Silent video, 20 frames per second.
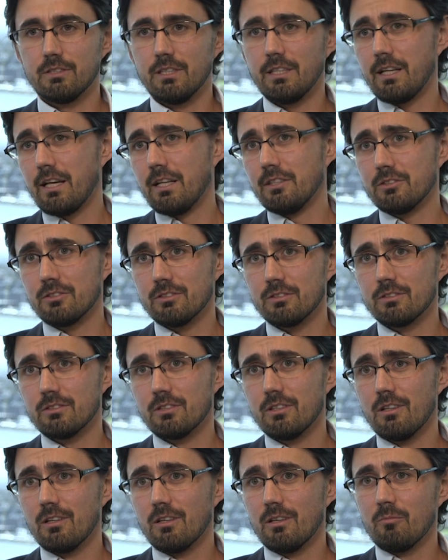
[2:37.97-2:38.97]
teenagers
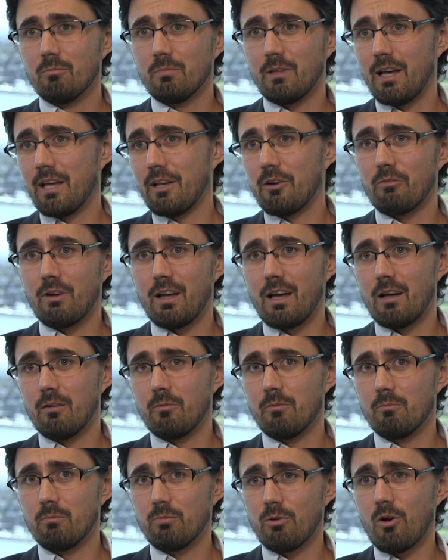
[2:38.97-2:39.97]
playing
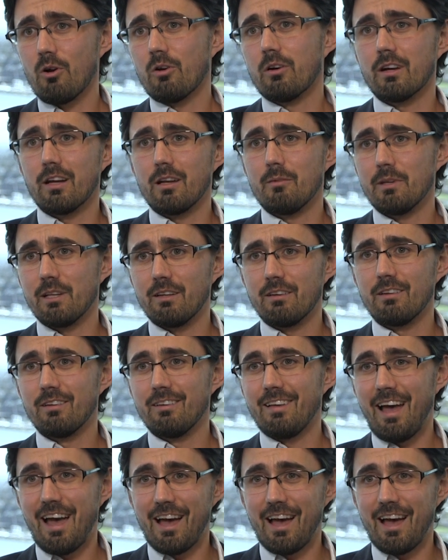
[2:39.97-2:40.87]
around, programming,